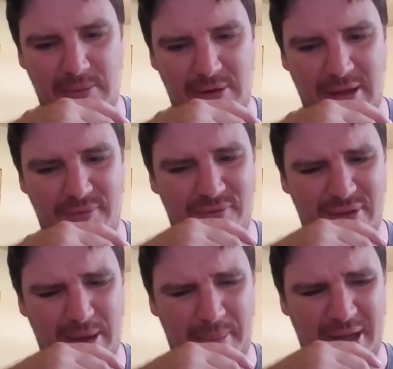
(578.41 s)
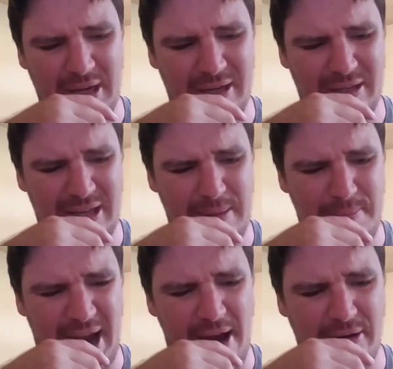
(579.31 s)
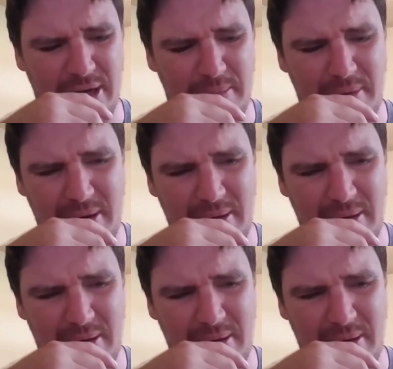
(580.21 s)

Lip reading: They've completely depowered him.